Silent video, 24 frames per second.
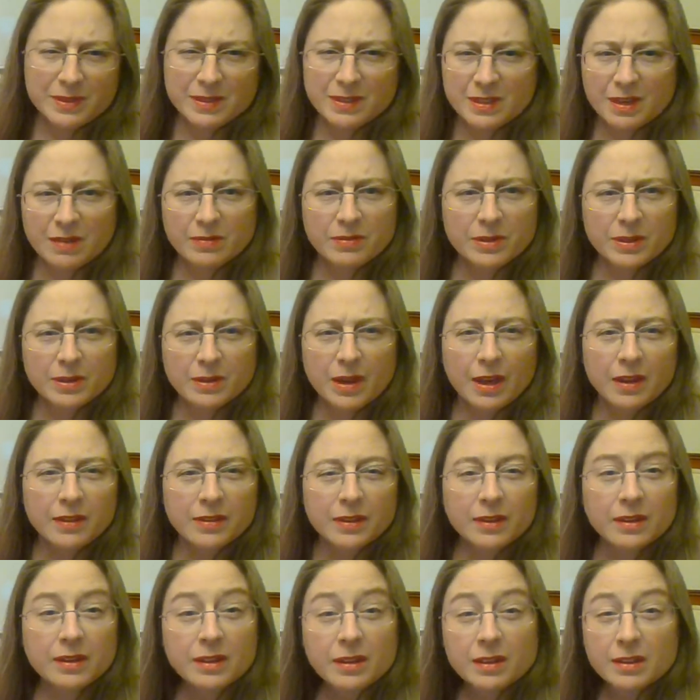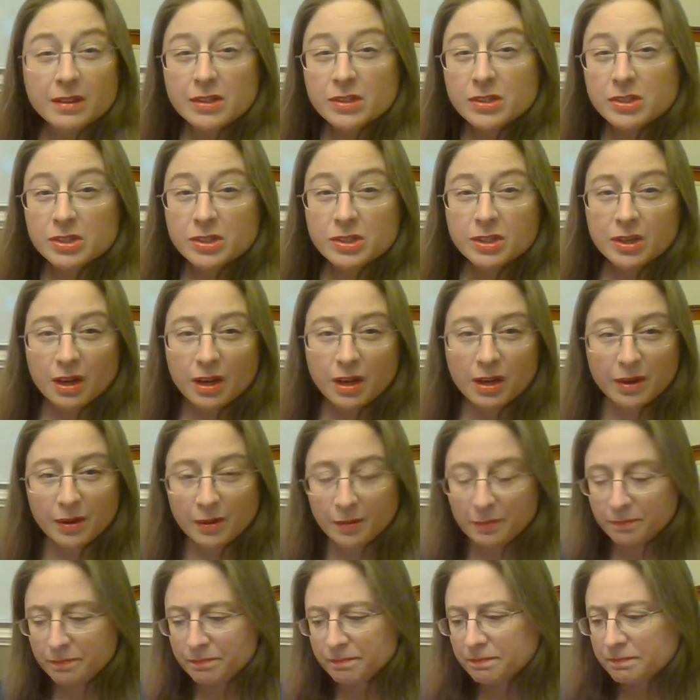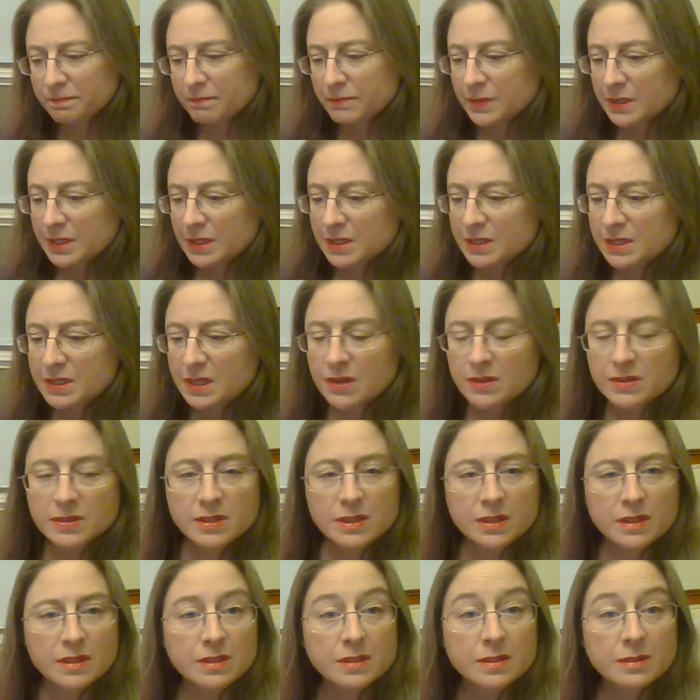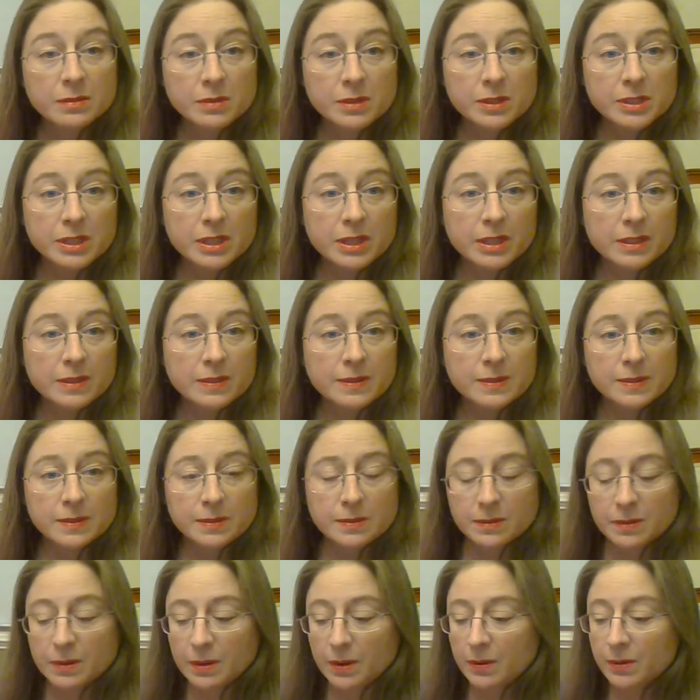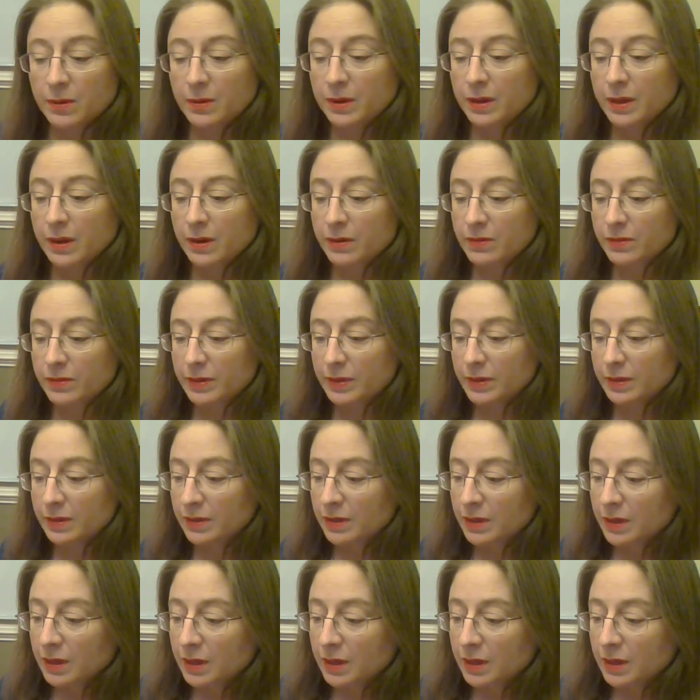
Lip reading: I think, ish, Celsius, which is 0 Kelvin.